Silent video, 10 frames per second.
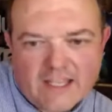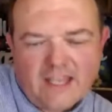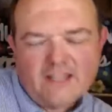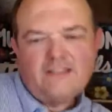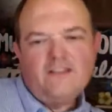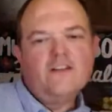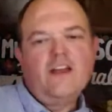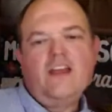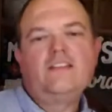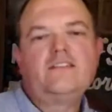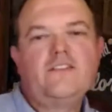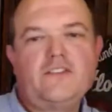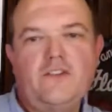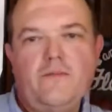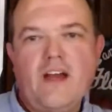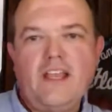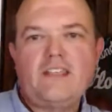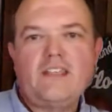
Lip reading: I can't see your hands there, so you might.